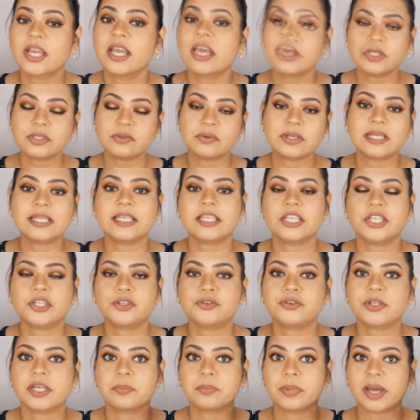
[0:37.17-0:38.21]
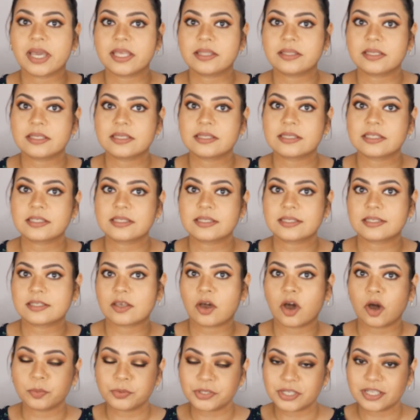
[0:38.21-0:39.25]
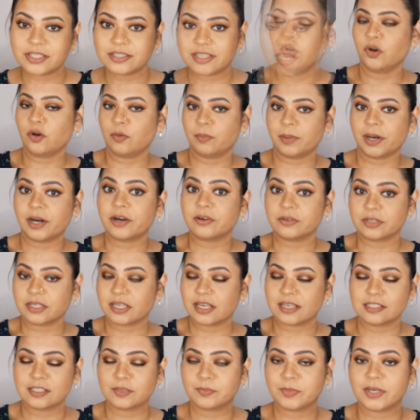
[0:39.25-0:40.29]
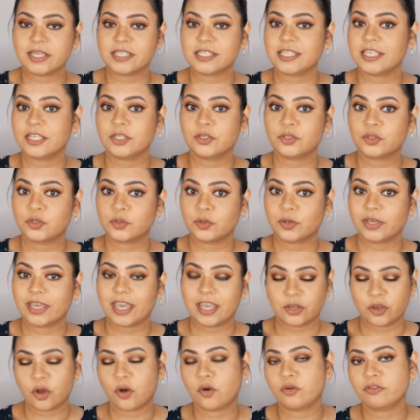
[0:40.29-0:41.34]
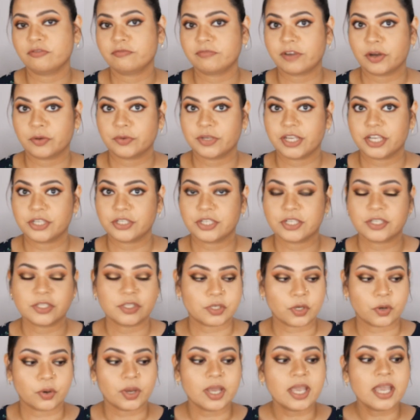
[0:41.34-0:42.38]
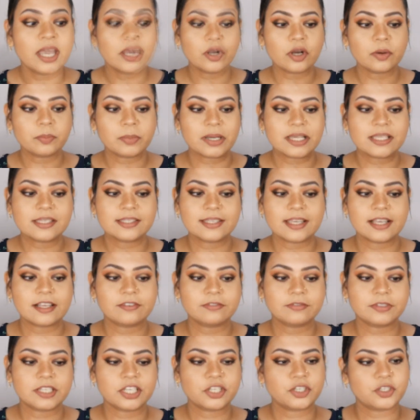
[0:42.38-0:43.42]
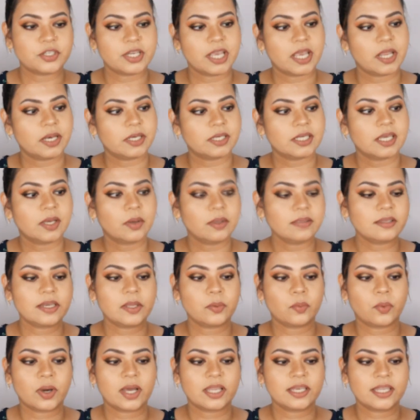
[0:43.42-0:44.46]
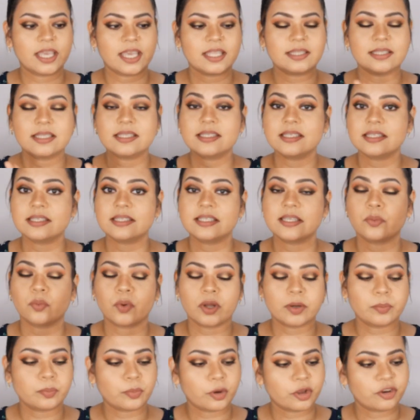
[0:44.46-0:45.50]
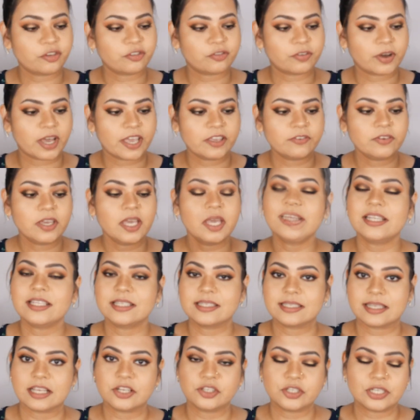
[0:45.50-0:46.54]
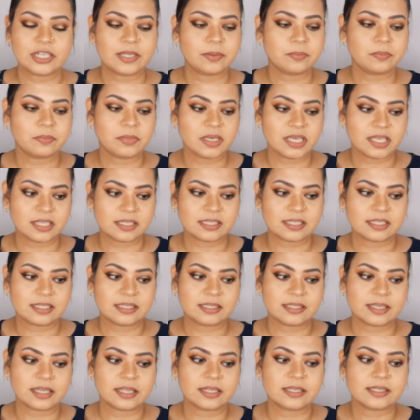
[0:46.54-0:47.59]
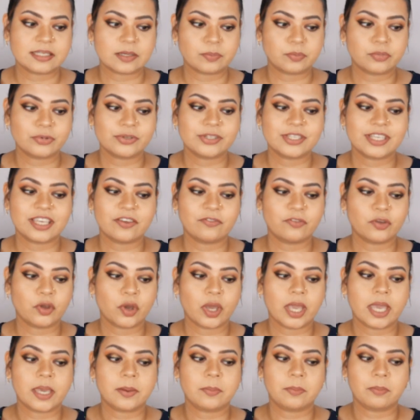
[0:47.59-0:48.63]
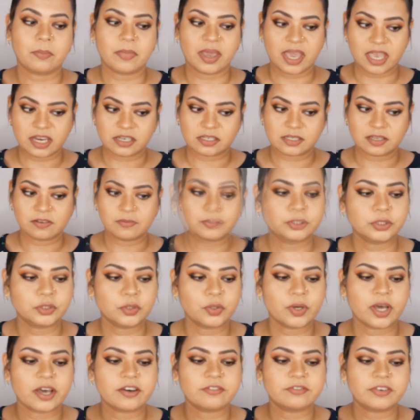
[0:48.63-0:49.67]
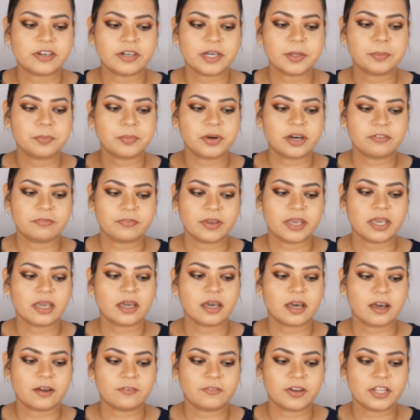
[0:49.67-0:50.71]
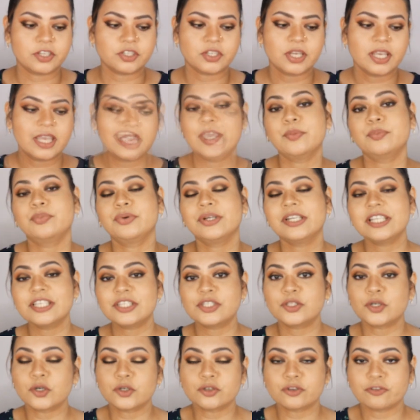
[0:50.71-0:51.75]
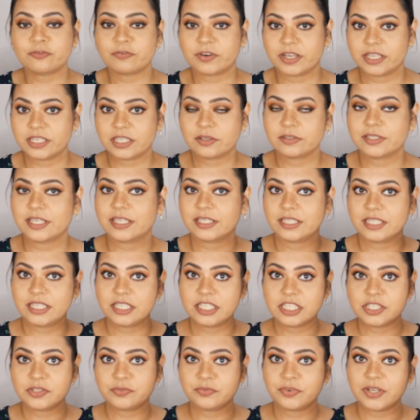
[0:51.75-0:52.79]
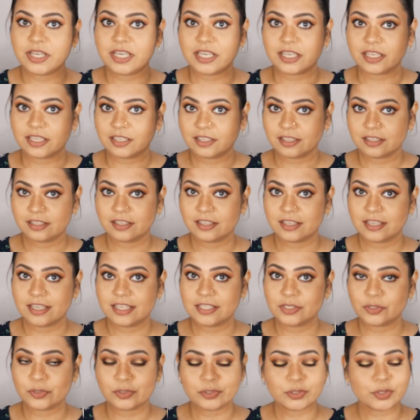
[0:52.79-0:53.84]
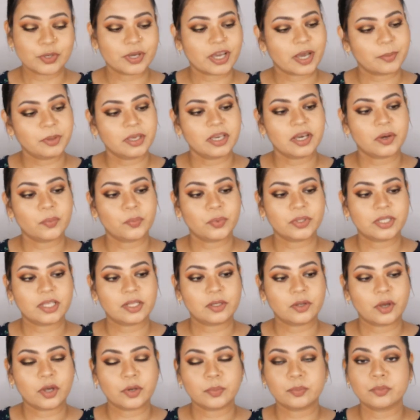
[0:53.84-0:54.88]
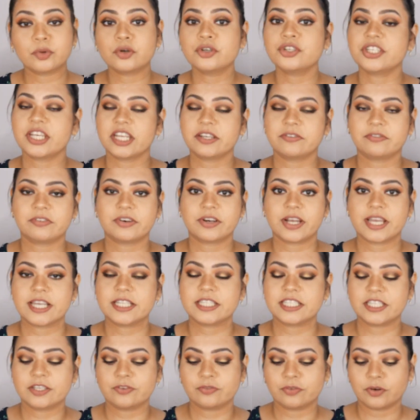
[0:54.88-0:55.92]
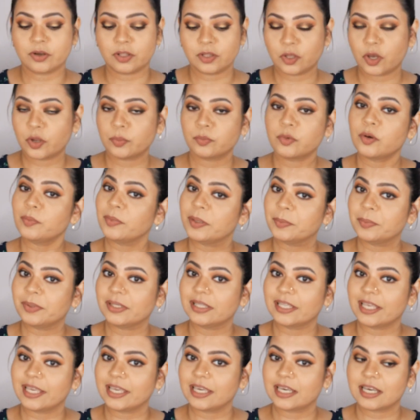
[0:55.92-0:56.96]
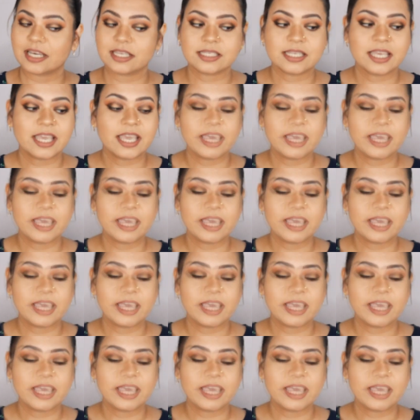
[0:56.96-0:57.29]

I was really intrigued by this option, go about customizing to get your own foundation. So I got myself the shade M31 and this is in 1.5. What it essentially means is that it's supposed to give you a matte, also a very perfect coverage. I am pretty stoked to find out that Innisfree is also coming up with a lot more shade variety for a lot more people like us.